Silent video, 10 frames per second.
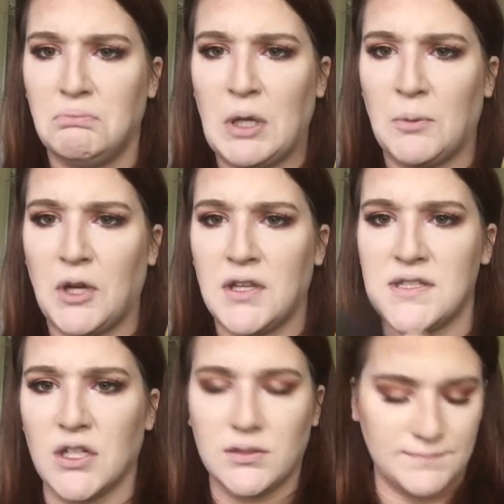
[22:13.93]

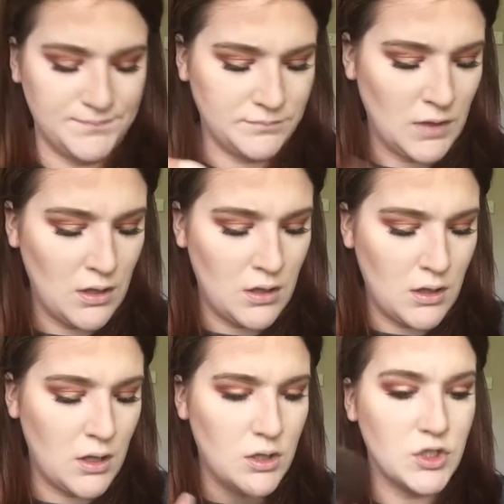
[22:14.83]
bronzer
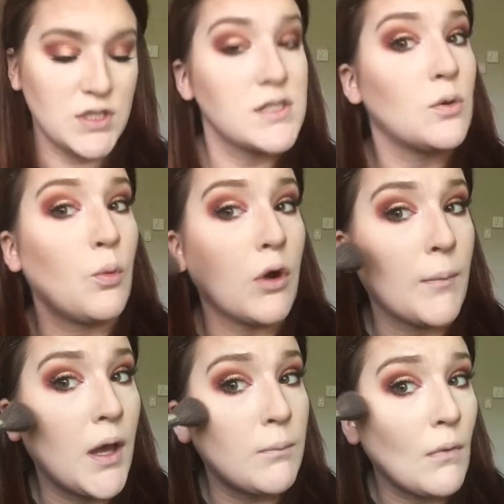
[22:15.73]
just to
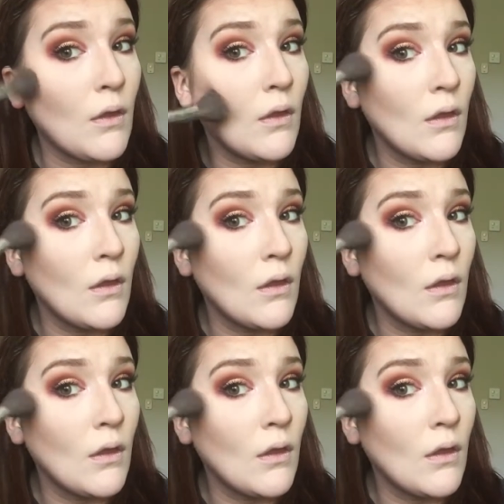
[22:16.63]
warm up